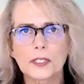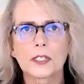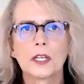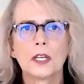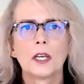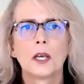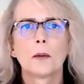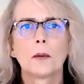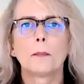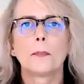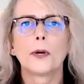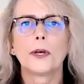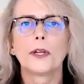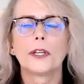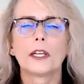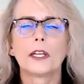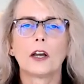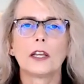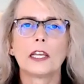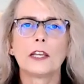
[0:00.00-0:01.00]
But
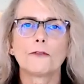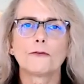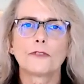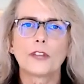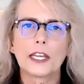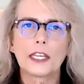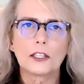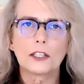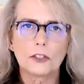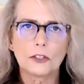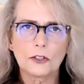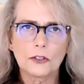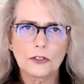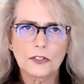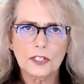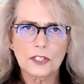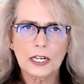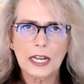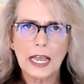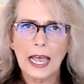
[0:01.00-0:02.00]
if they use
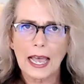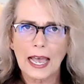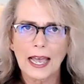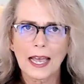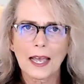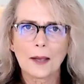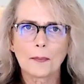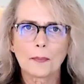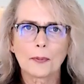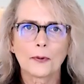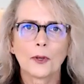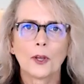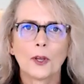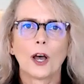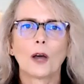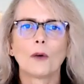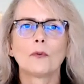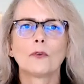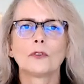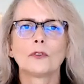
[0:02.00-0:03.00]
an app, I
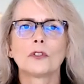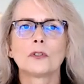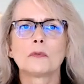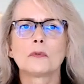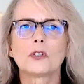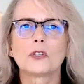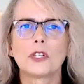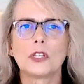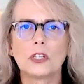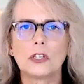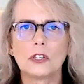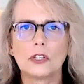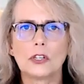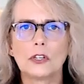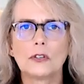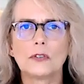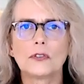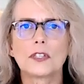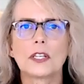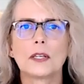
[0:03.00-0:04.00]
want them to
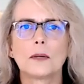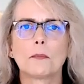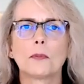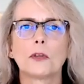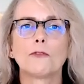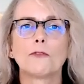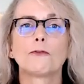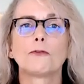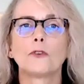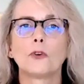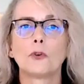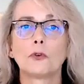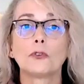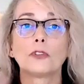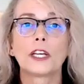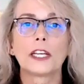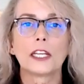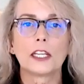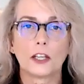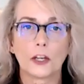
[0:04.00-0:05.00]
use it before they
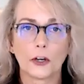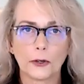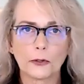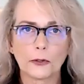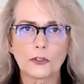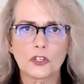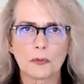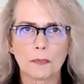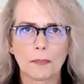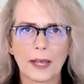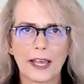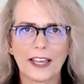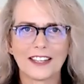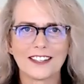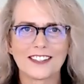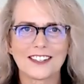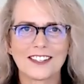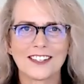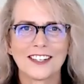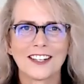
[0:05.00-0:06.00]
go to bed,
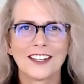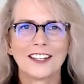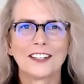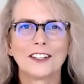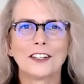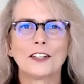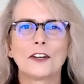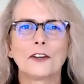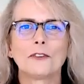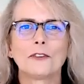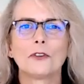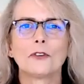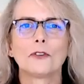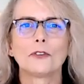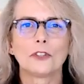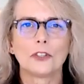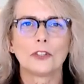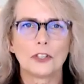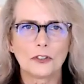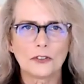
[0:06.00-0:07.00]
you know, not
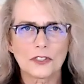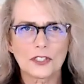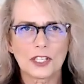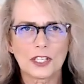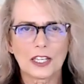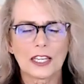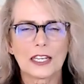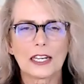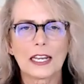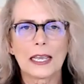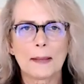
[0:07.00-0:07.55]
using it in